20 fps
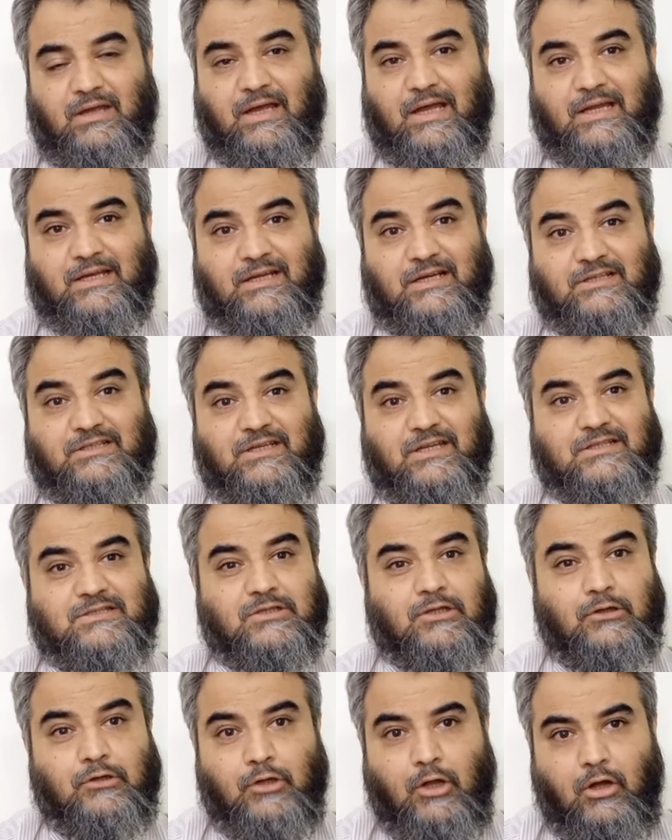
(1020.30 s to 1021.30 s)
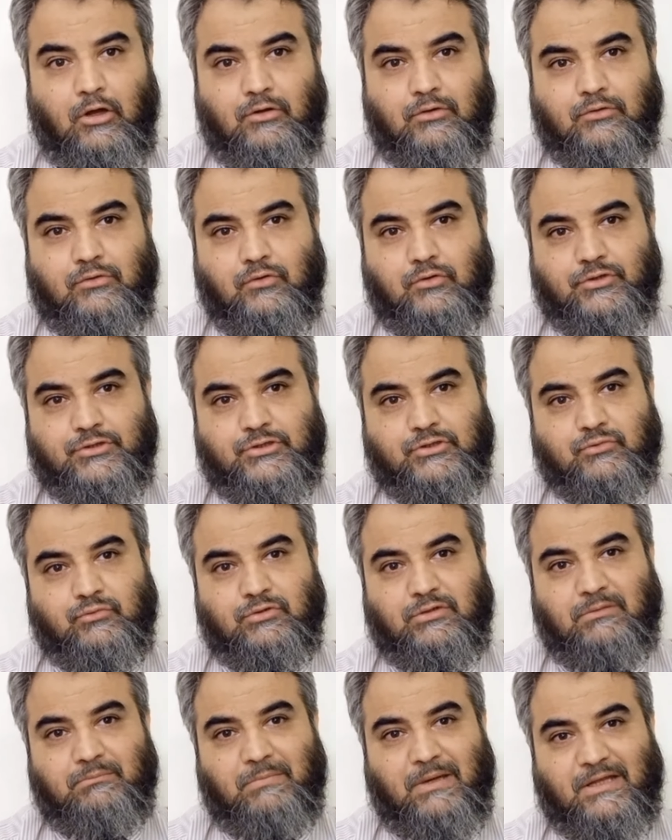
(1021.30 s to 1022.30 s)
and it takes a long course to
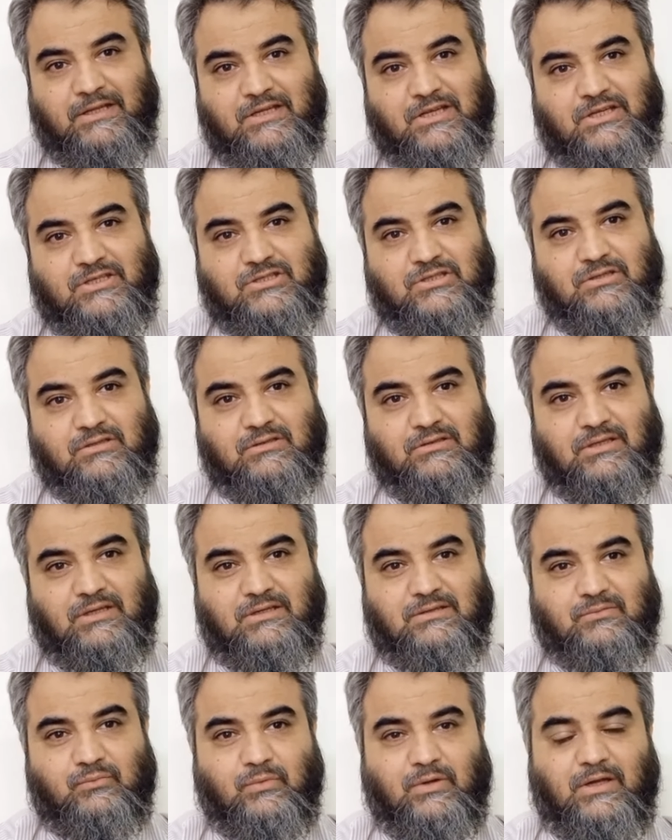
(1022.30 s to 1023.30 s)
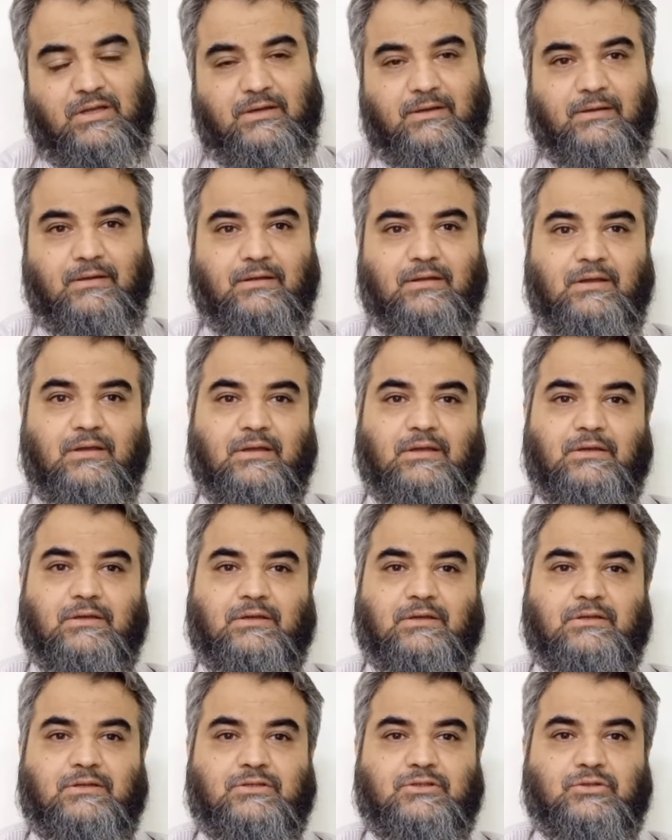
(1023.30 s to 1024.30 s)
manage this one.
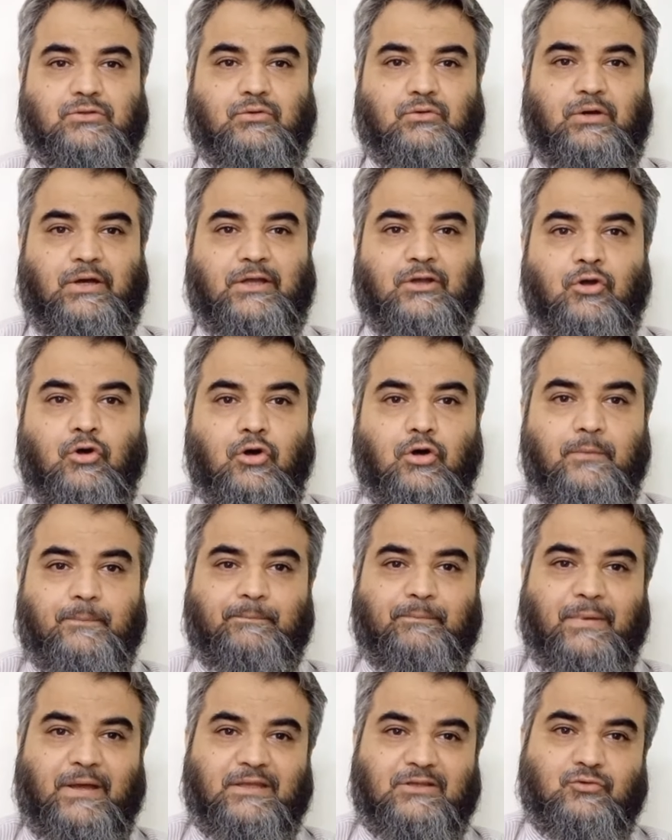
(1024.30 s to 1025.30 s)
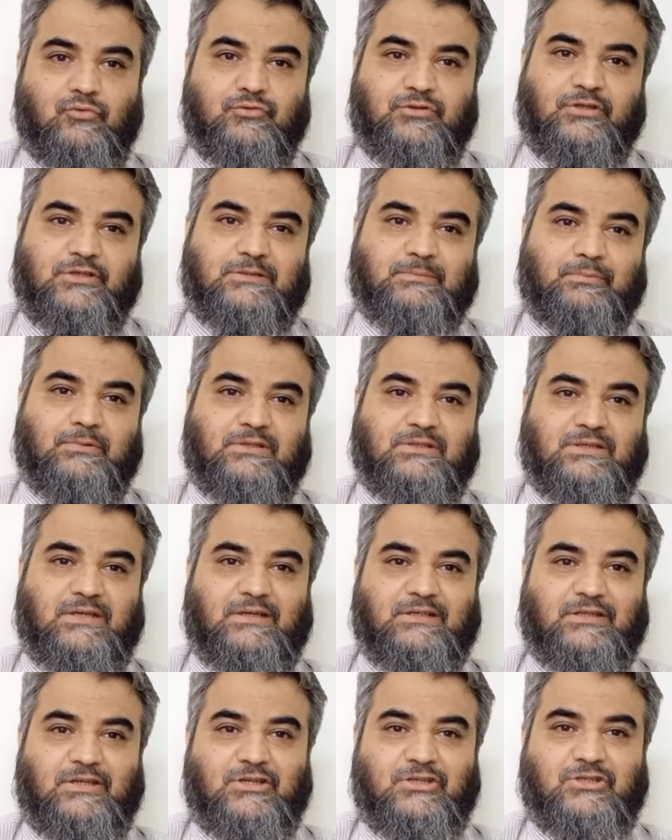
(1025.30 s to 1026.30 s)
So I hope my today's
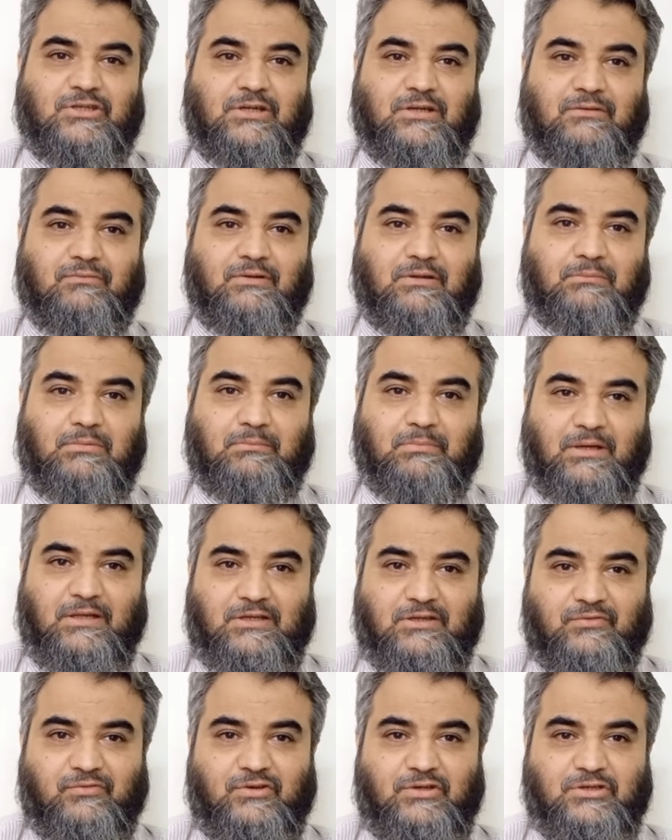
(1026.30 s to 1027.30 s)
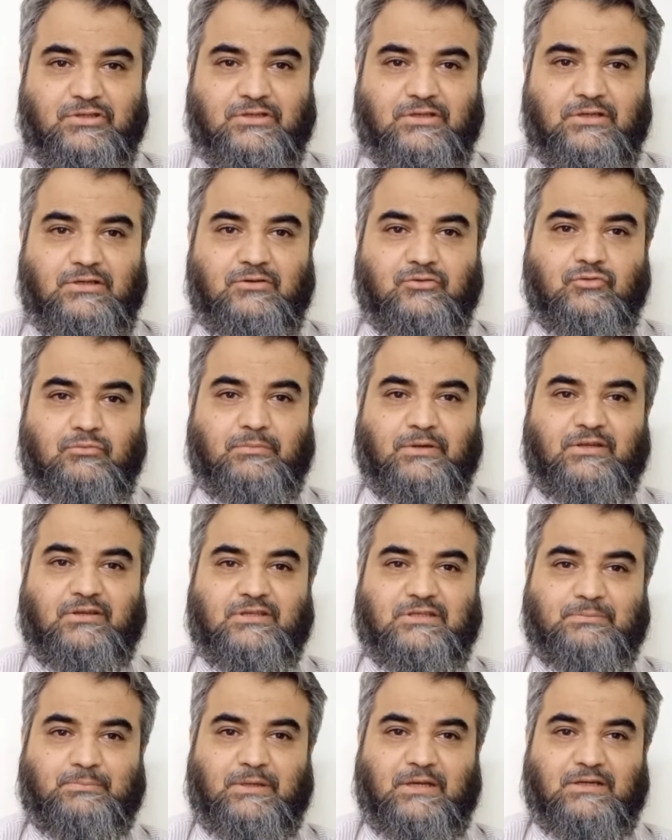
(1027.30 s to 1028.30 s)
presentation will be beneficial to my
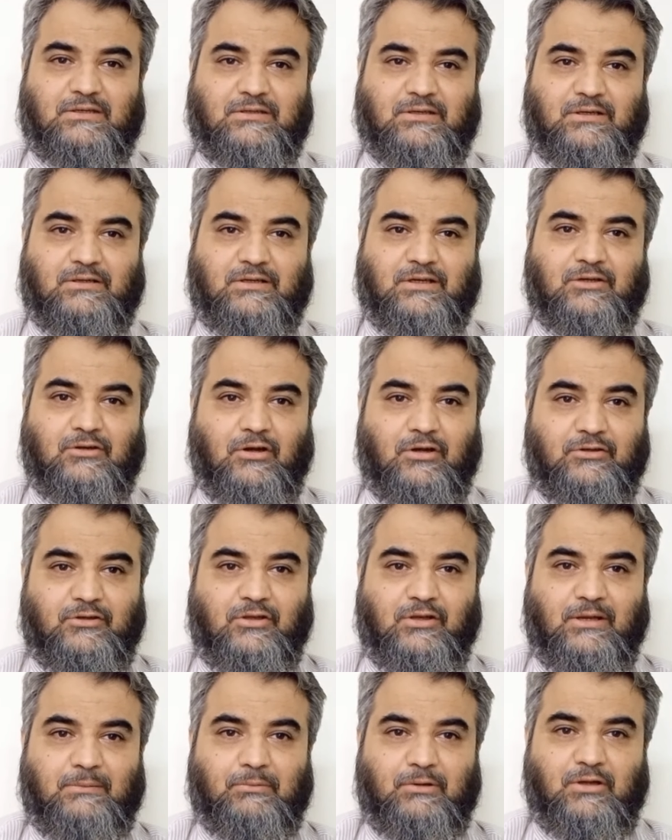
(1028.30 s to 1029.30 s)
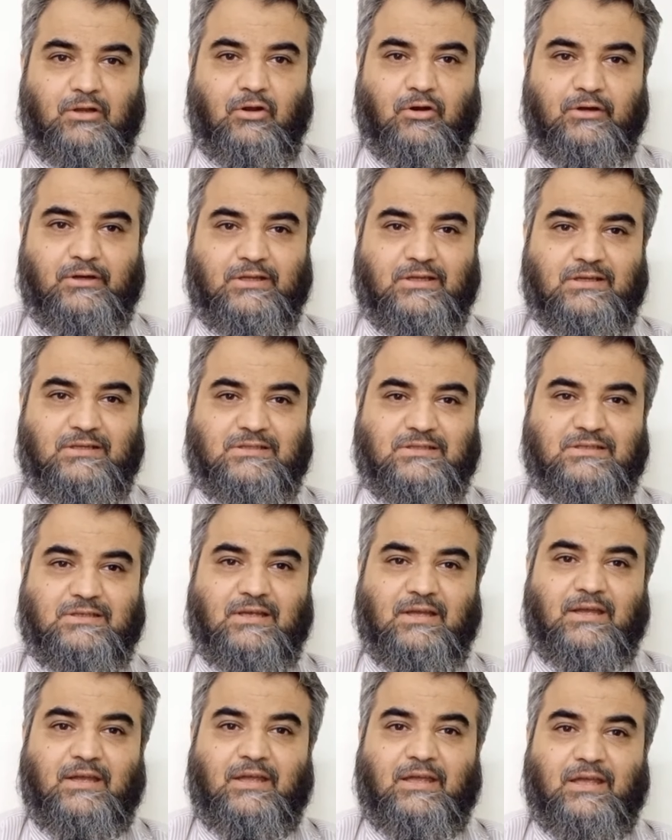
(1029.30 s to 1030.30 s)
respected and honorable audience
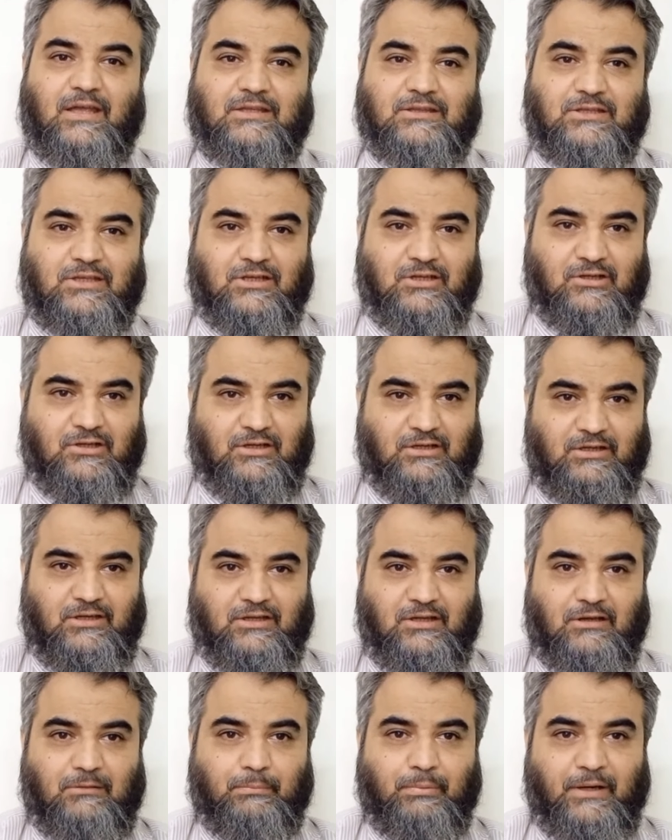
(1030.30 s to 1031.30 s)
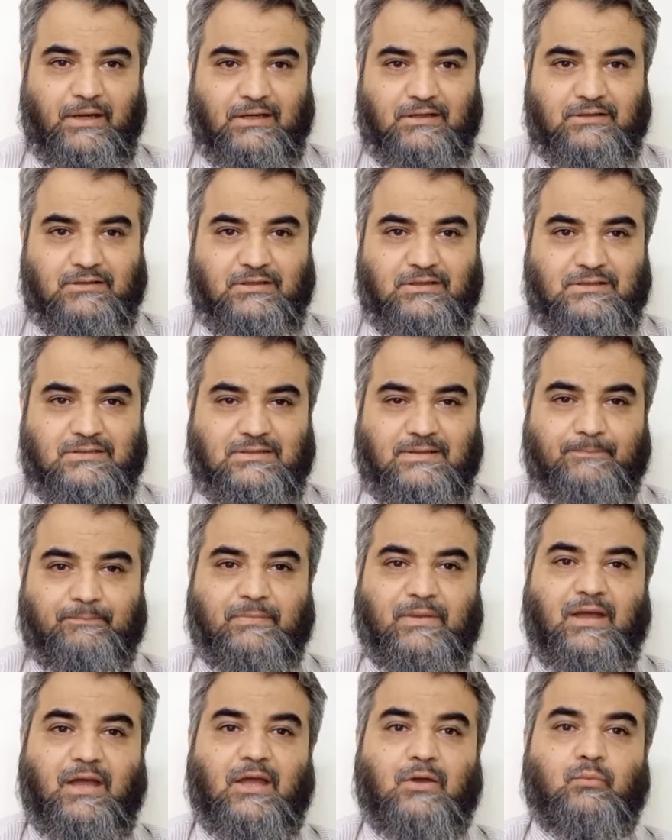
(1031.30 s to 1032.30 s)
in their clinical practice.
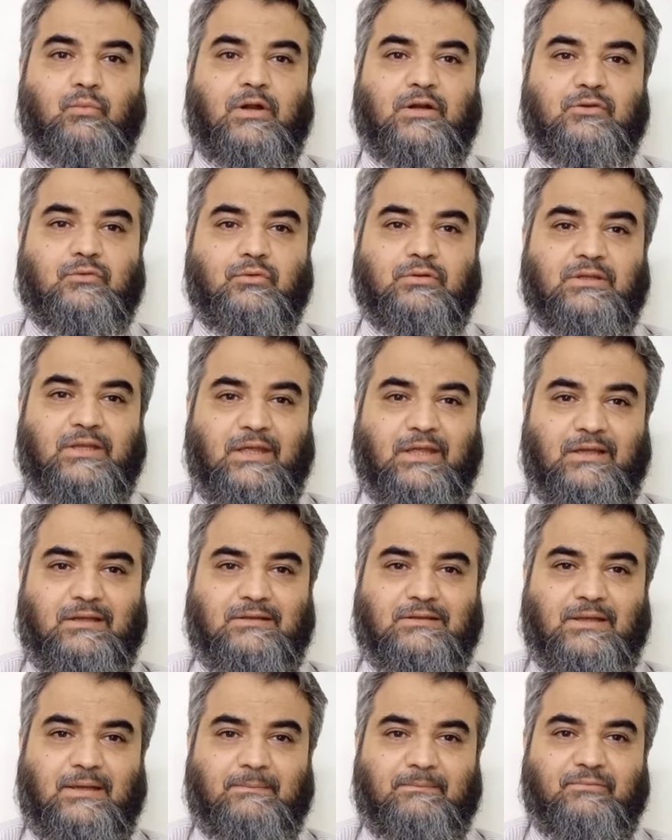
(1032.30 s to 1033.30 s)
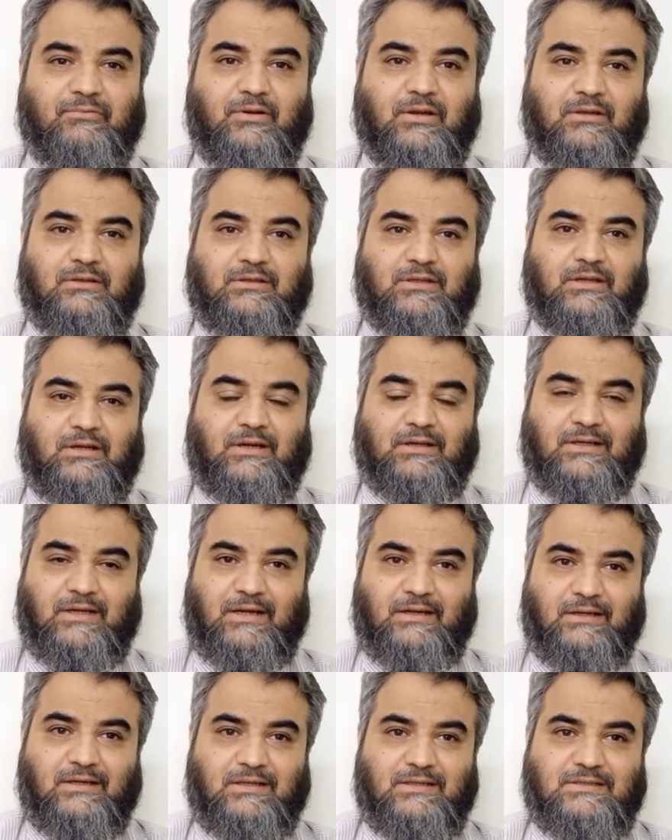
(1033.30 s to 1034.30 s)
I want to thank them for their
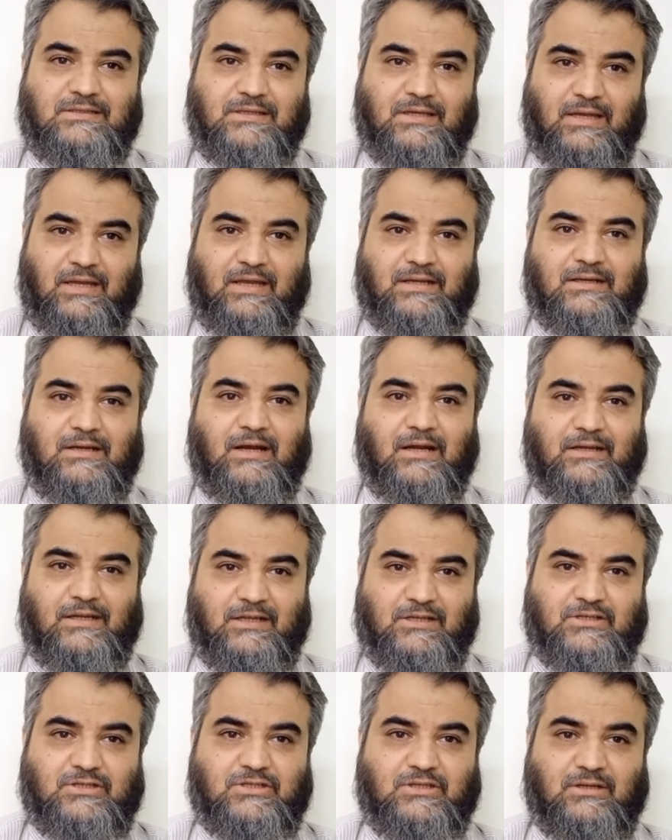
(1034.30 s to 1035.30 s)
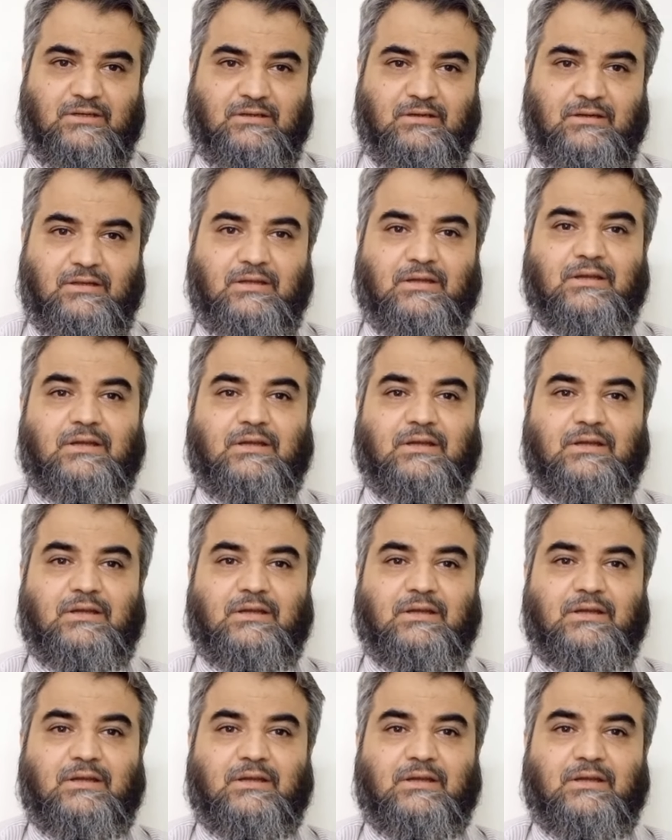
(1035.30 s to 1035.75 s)
attendance and attention.